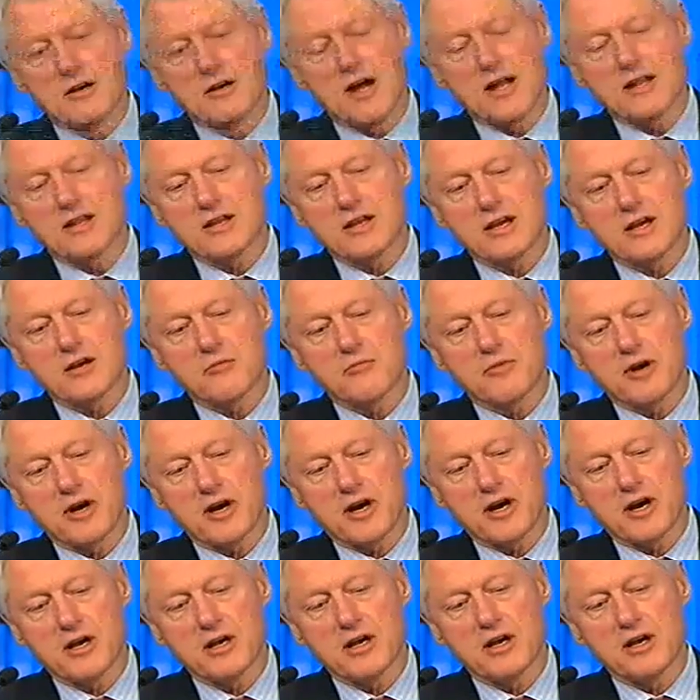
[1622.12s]
Do I think
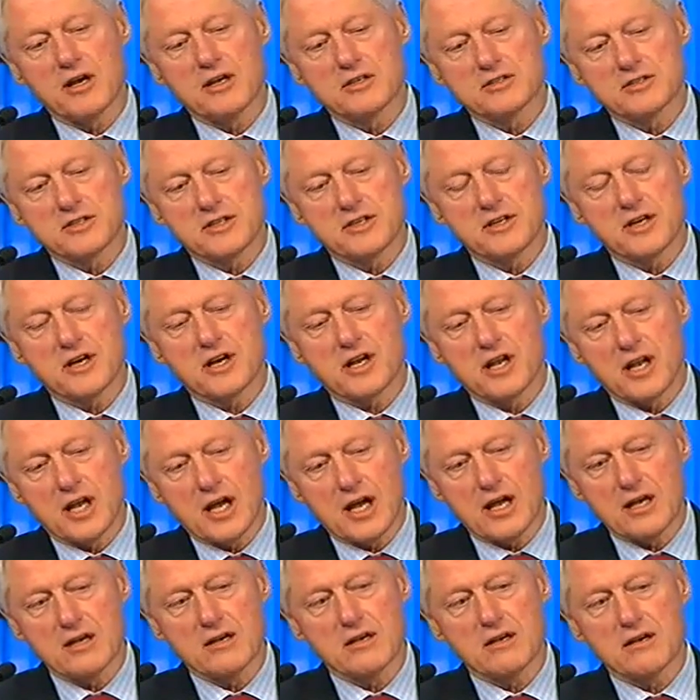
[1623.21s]
America is in
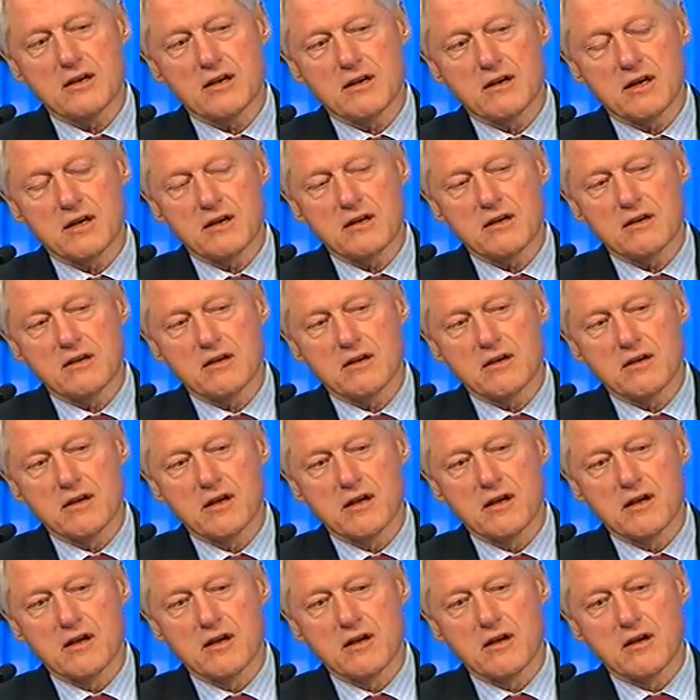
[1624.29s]
decline?
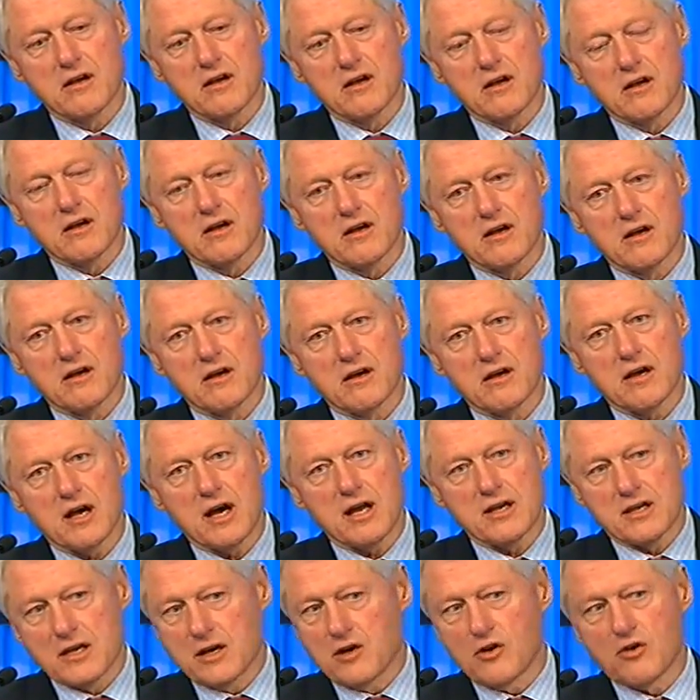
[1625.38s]

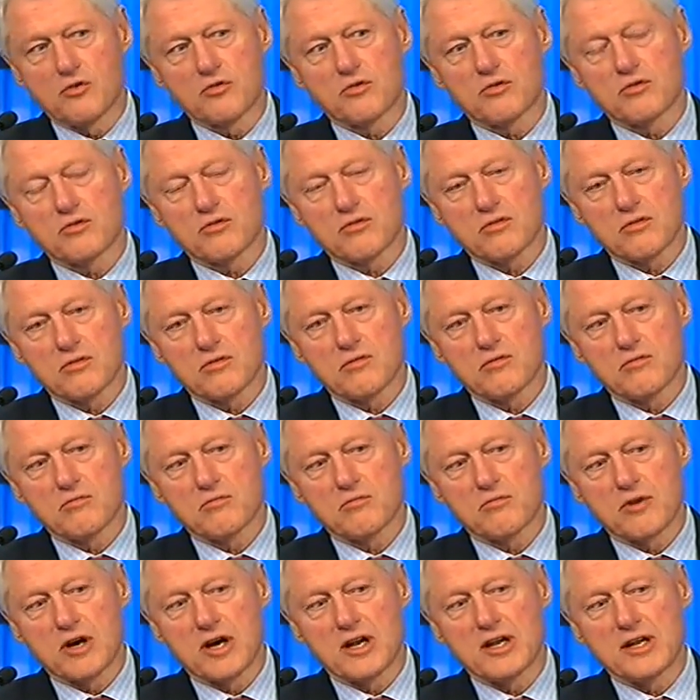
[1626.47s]
I don't.
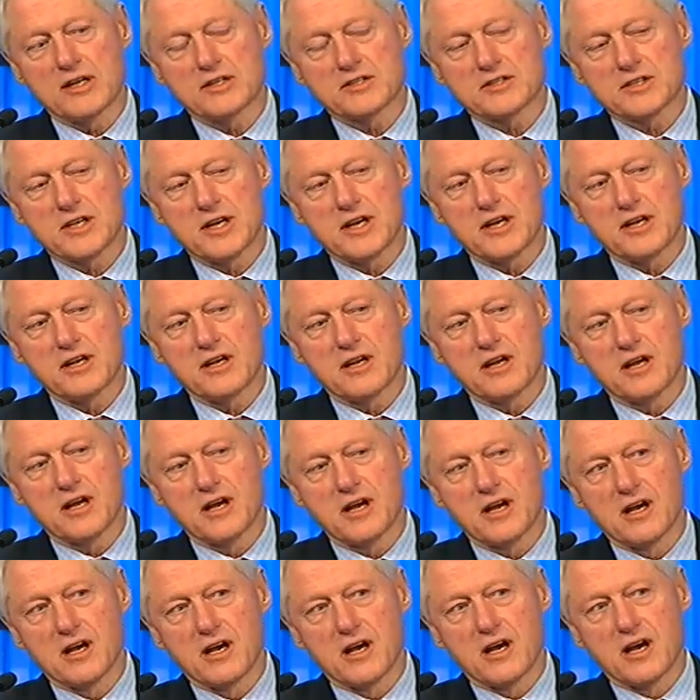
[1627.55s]
But its
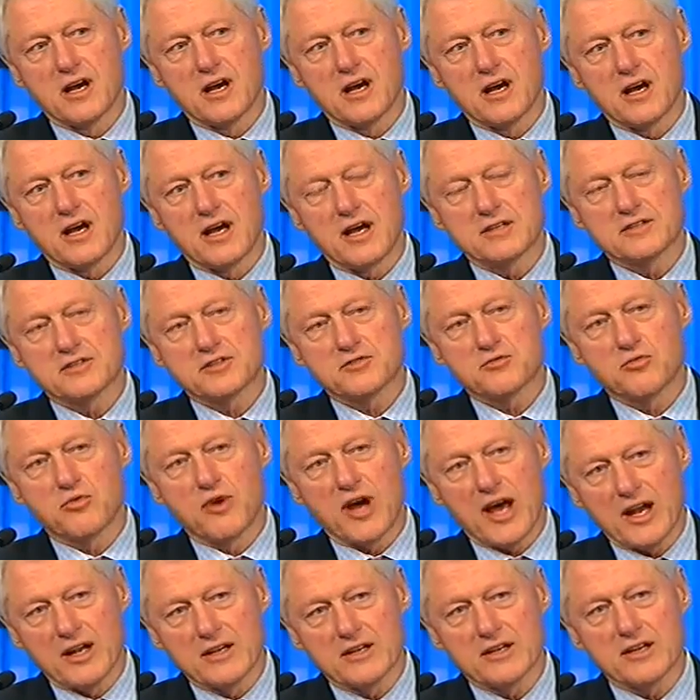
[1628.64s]

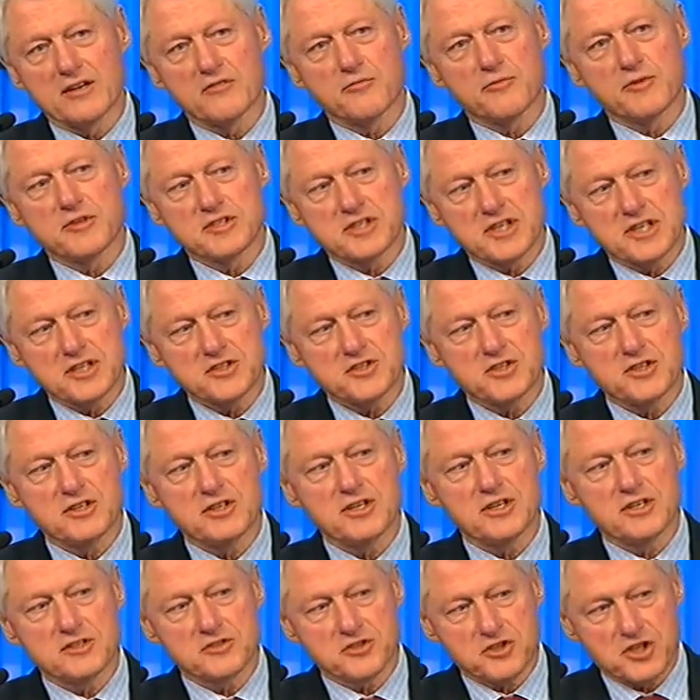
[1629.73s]
relative
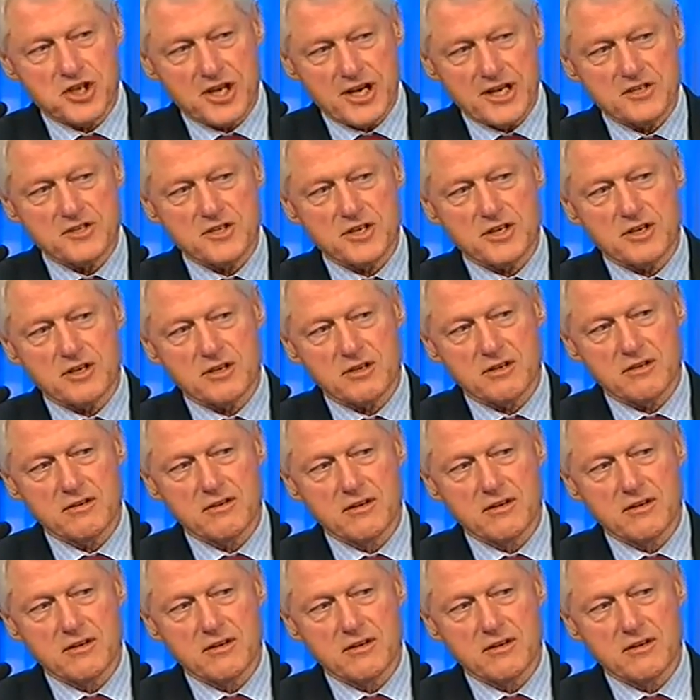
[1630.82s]
position is changing.